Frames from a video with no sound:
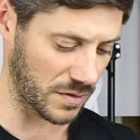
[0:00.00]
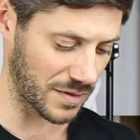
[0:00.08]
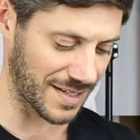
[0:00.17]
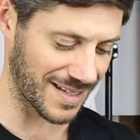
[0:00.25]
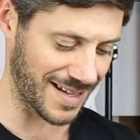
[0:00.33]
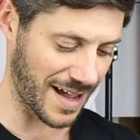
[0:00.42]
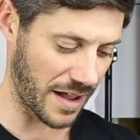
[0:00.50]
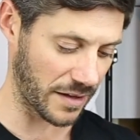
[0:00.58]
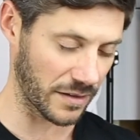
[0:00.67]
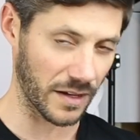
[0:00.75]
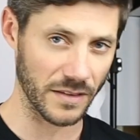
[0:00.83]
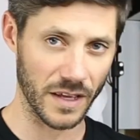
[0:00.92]

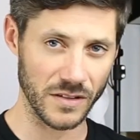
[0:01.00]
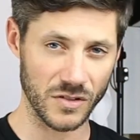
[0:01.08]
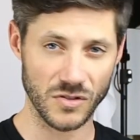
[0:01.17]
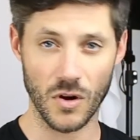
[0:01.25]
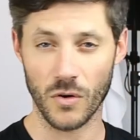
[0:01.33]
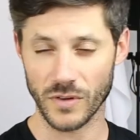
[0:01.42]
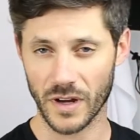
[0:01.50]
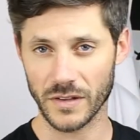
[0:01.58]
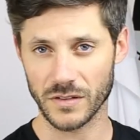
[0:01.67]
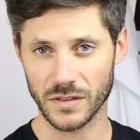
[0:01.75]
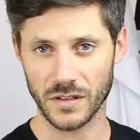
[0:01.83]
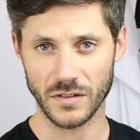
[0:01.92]
design and then sewn
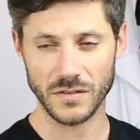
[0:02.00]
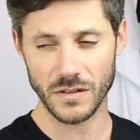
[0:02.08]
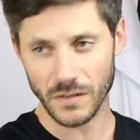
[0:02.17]
onto the